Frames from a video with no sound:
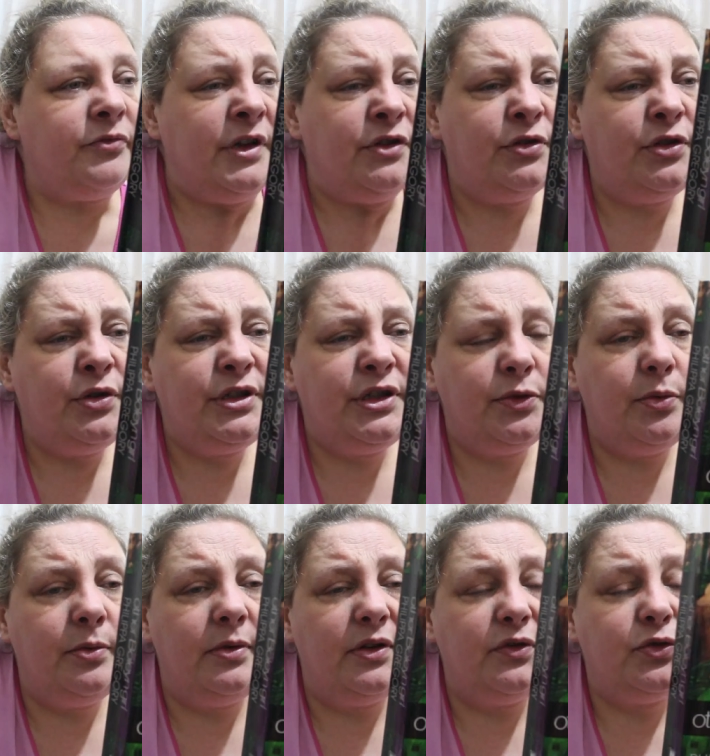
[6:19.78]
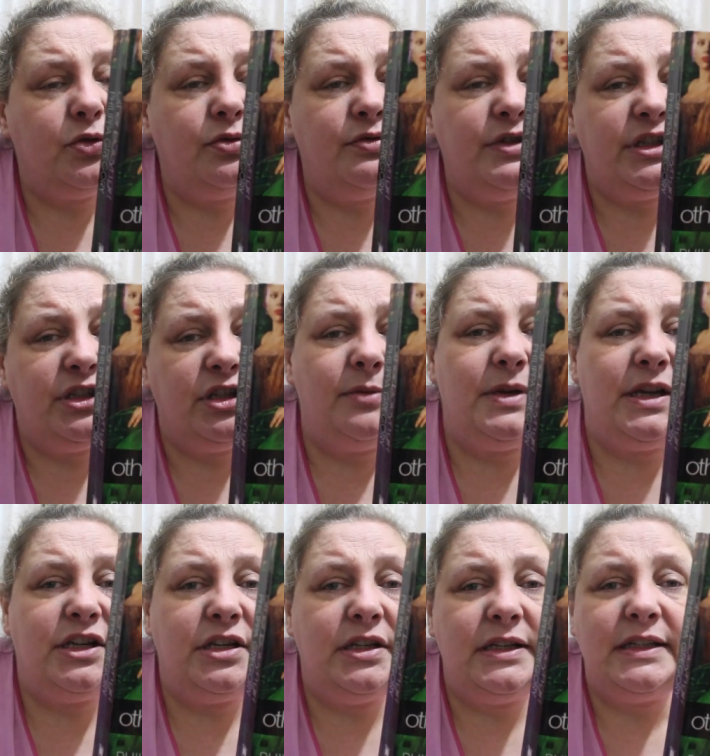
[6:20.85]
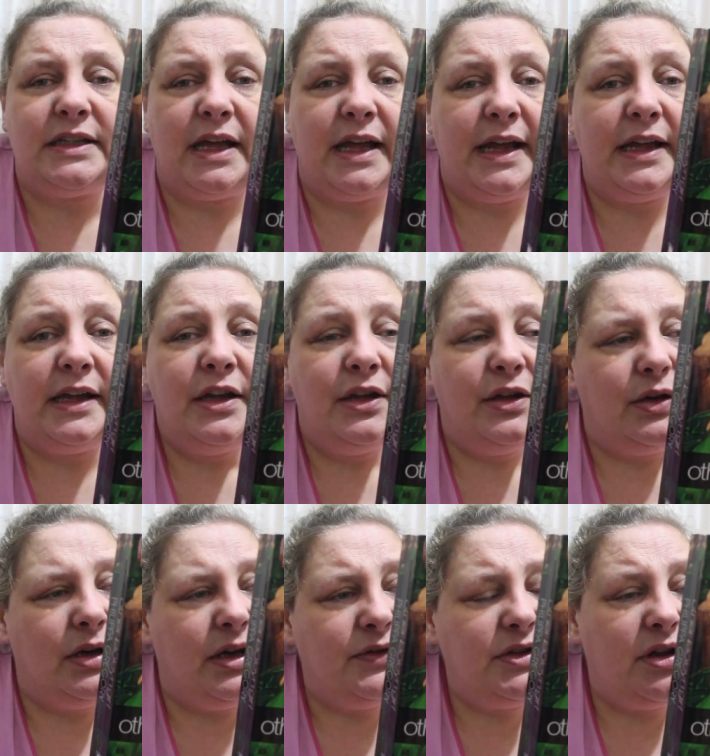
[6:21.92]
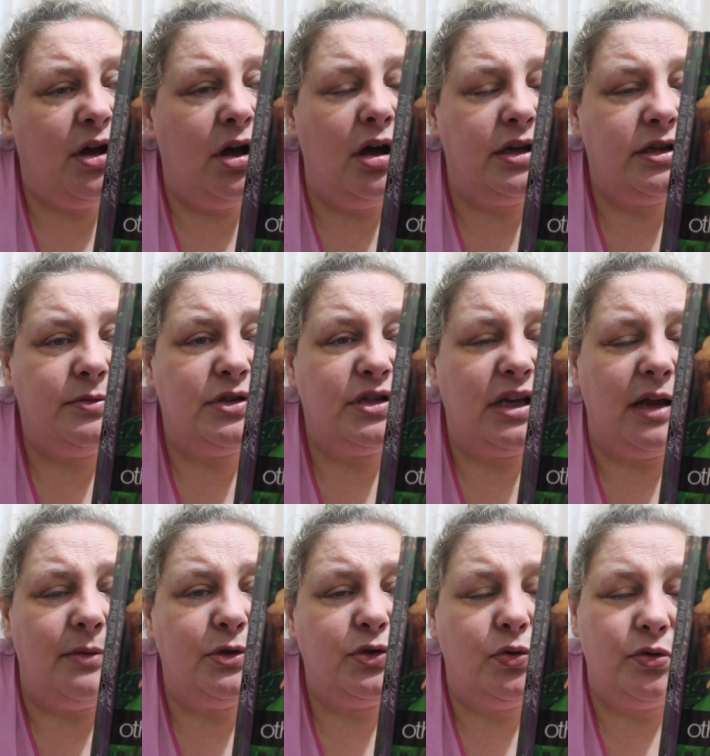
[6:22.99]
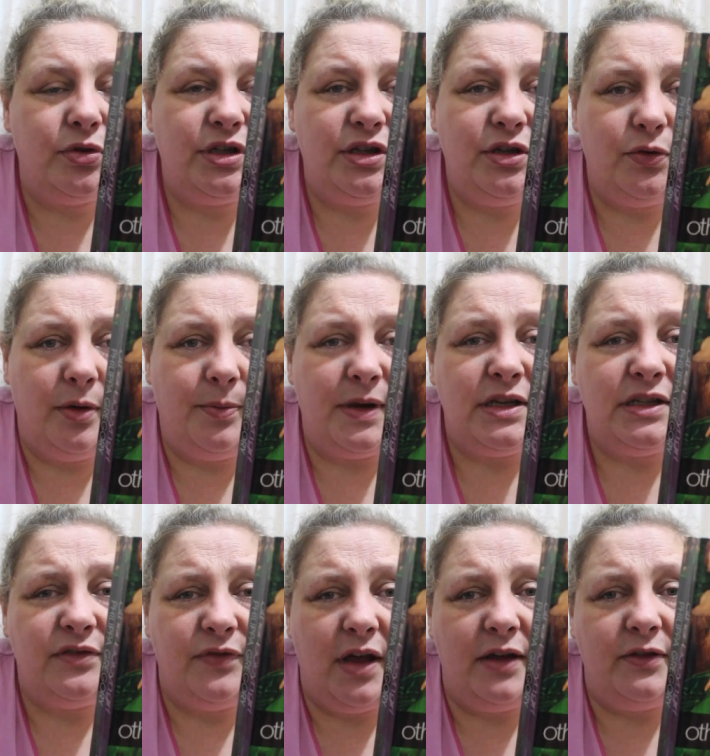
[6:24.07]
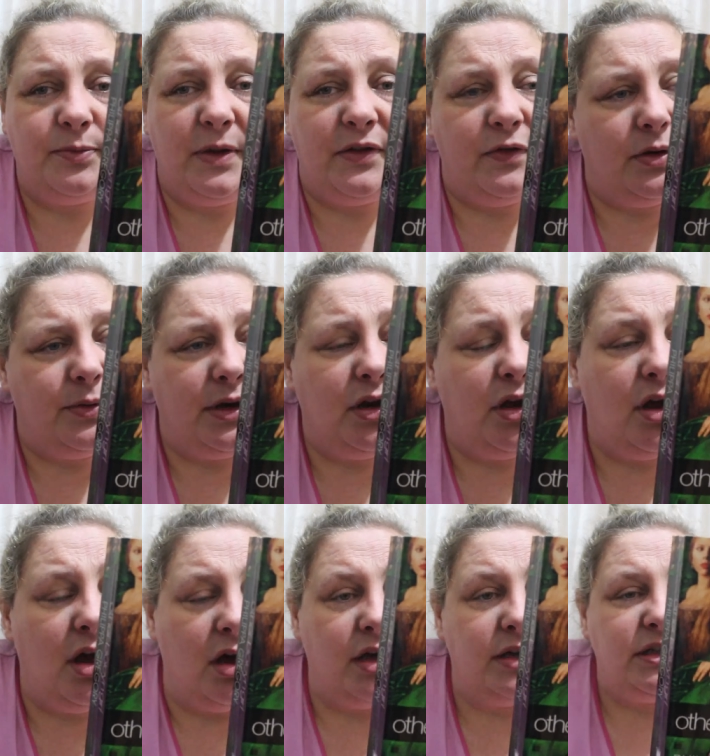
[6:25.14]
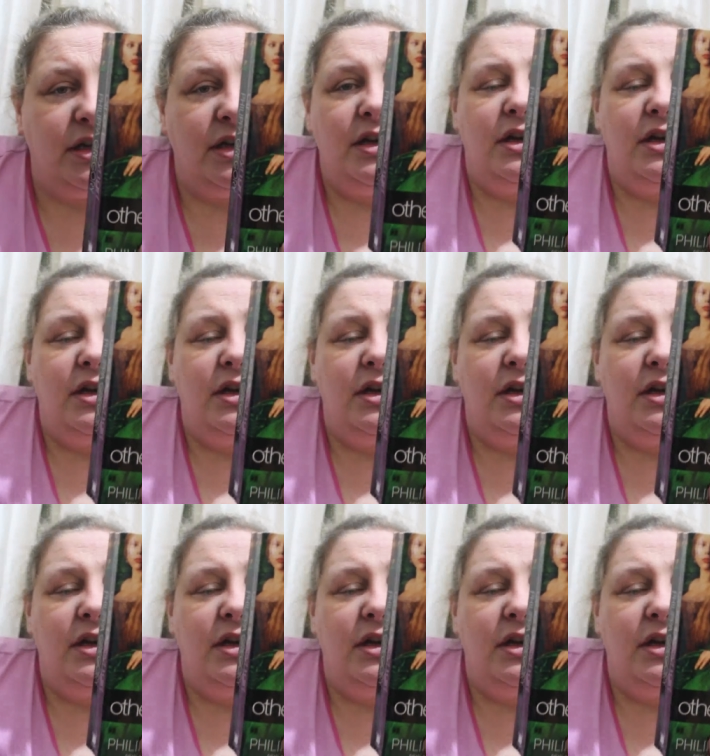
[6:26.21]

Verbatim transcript: introduces a woman of extraordinary determination and desire who lived at the heart of the most glamorous court in Europe and survived by following her heart.